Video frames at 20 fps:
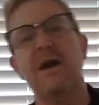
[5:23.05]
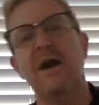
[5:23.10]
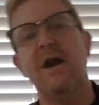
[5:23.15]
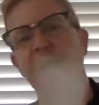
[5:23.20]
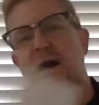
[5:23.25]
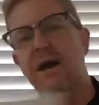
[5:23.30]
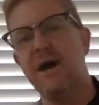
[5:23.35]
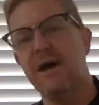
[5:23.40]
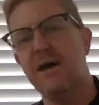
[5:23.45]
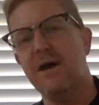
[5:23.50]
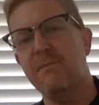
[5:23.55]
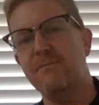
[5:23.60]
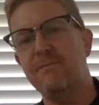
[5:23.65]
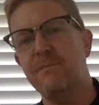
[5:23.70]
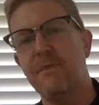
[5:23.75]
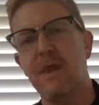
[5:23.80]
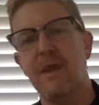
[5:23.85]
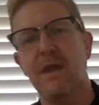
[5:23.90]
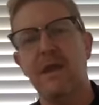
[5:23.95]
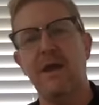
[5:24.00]
um,
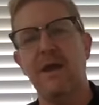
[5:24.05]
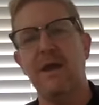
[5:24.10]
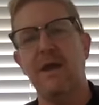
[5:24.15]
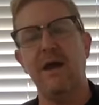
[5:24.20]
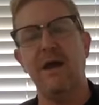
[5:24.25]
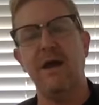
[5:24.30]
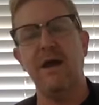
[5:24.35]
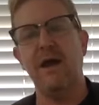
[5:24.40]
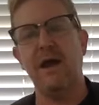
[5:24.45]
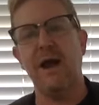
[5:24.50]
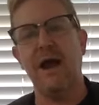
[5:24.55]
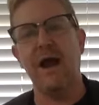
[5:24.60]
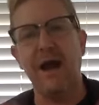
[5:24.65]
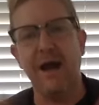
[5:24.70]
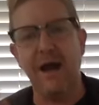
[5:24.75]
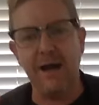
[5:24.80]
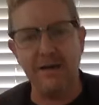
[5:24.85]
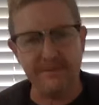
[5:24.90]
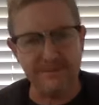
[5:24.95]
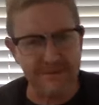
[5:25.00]
uh,
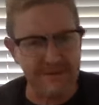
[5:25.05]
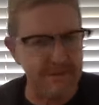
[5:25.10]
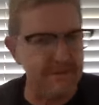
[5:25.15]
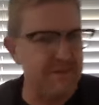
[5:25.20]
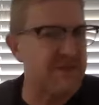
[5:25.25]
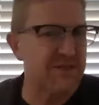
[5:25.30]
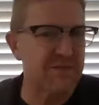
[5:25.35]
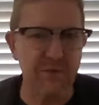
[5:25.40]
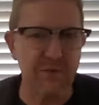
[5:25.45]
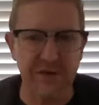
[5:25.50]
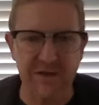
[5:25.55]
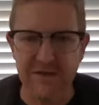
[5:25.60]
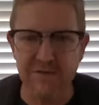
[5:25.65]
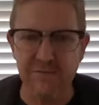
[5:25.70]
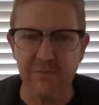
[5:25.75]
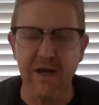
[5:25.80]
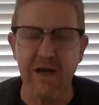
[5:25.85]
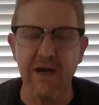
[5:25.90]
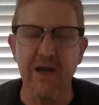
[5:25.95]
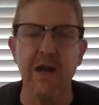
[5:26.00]
uh, let me just put it this
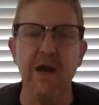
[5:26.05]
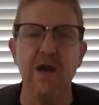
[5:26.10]
way,